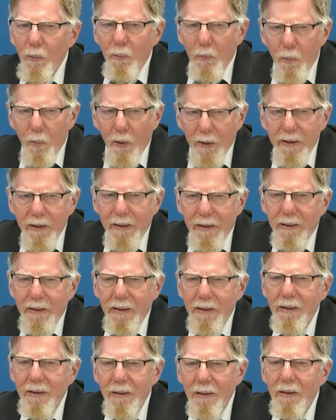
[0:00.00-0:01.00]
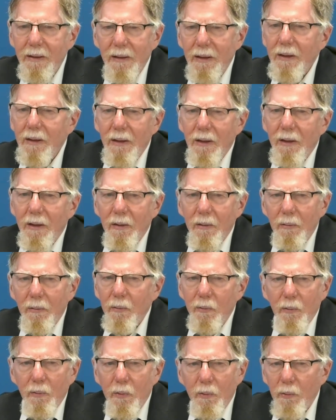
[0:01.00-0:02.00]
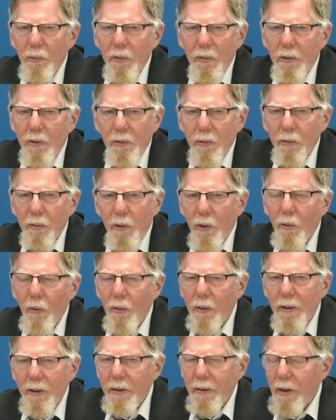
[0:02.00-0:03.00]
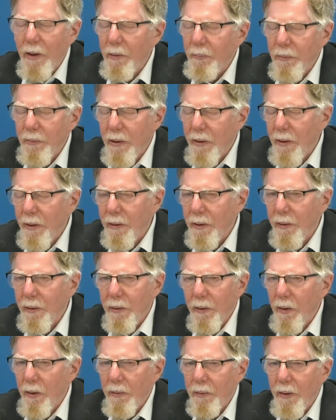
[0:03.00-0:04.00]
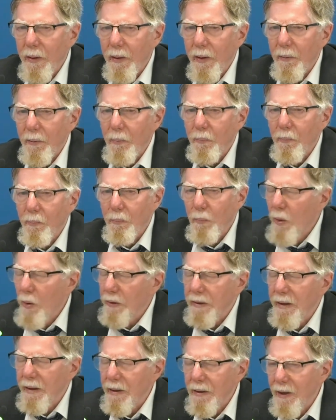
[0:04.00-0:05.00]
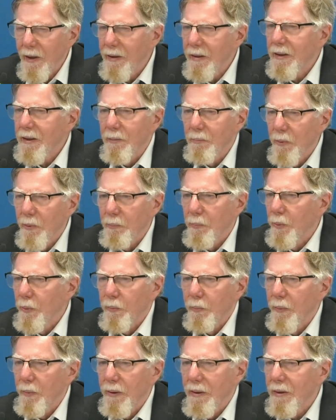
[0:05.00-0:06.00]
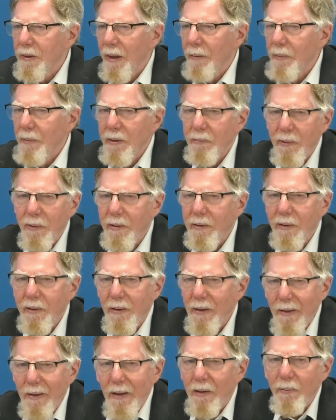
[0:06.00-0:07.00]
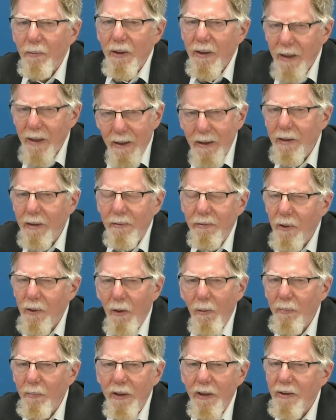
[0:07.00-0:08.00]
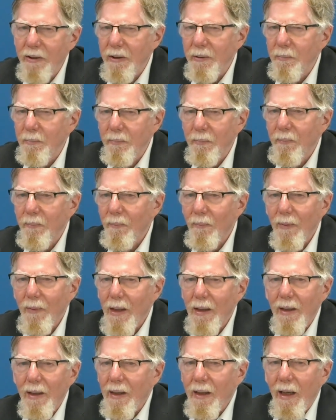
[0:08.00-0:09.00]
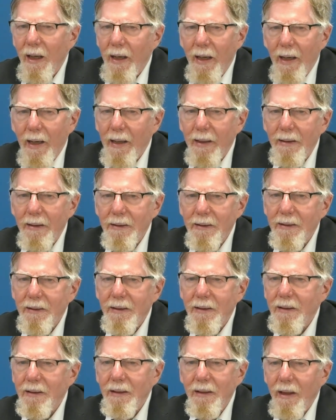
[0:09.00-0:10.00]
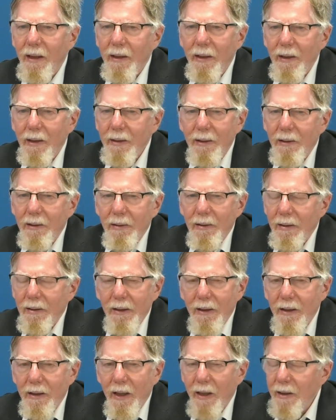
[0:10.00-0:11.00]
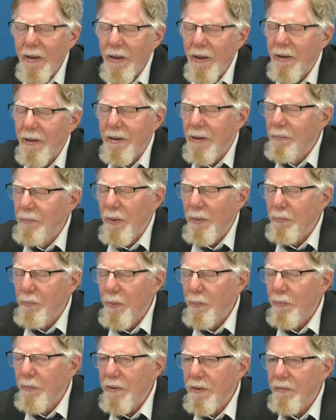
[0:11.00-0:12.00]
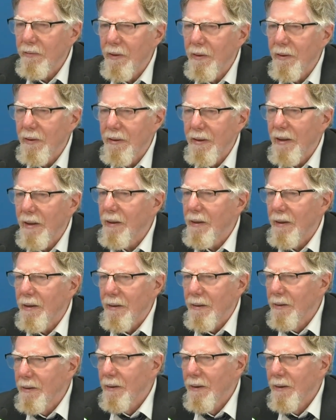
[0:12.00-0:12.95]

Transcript: What is could call a modern Enlightenment movement. I mean, we think of communism as the Enlightenment movement of our day,